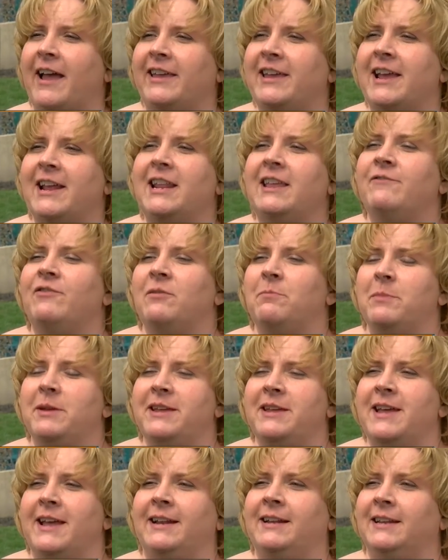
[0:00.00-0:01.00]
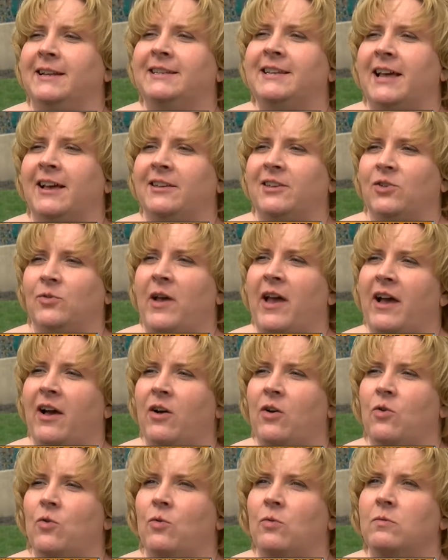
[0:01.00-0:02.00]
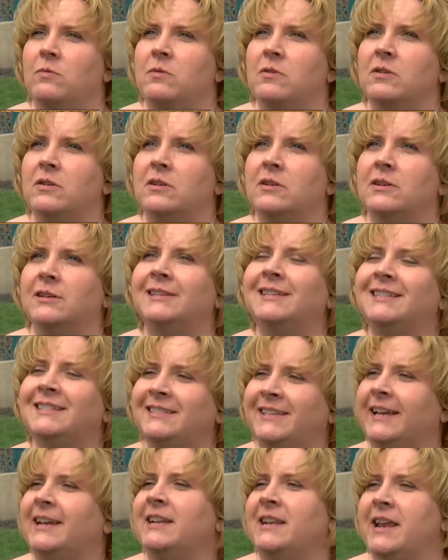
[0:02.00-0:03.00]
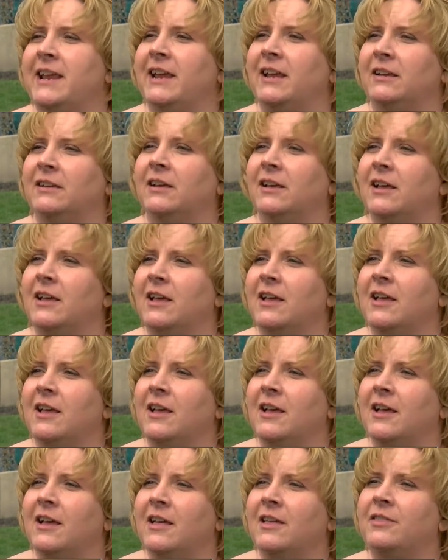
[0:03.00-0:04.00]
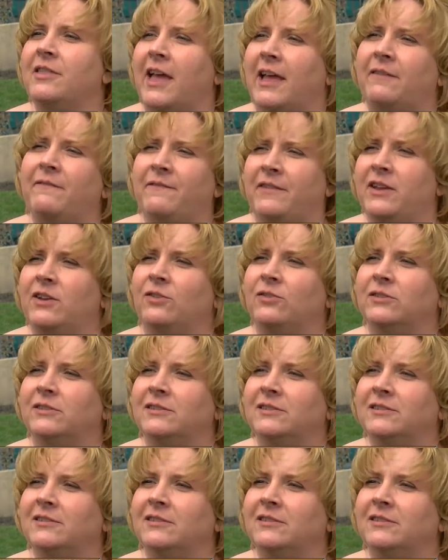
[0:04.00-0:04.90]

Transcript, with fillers: can't even begin to tell you how sickening that feels.